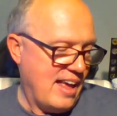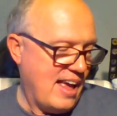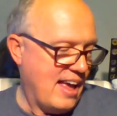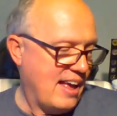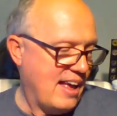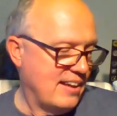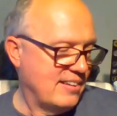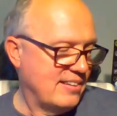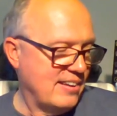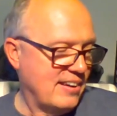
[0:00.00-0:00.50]

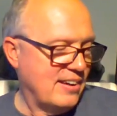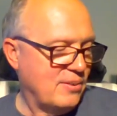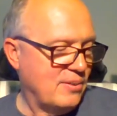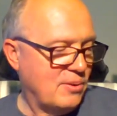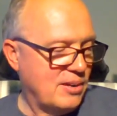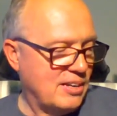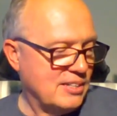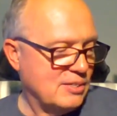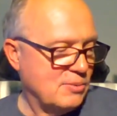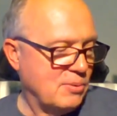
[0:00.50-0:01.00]
And
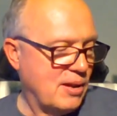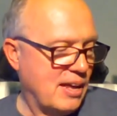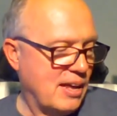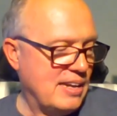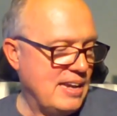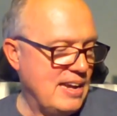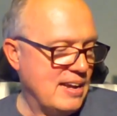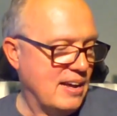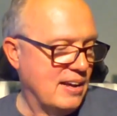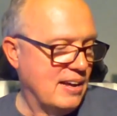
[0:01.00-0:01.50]
what else we
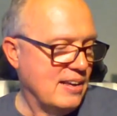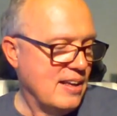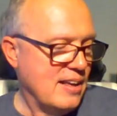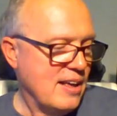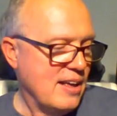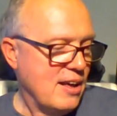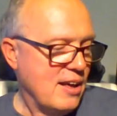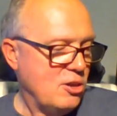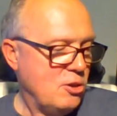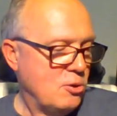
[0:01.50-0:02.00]
got? Nina,
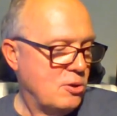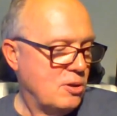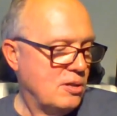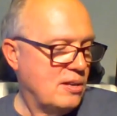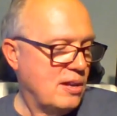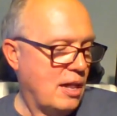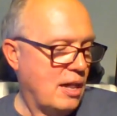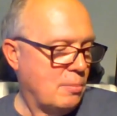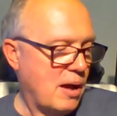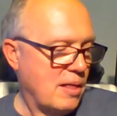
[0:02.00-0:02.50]
you
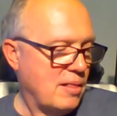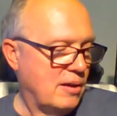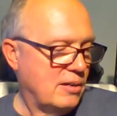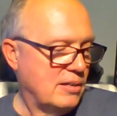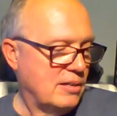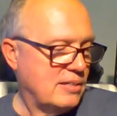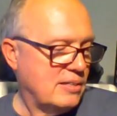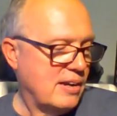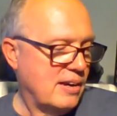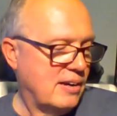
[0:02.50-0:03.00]
can tell by
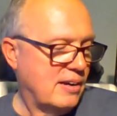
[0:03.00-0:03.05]
their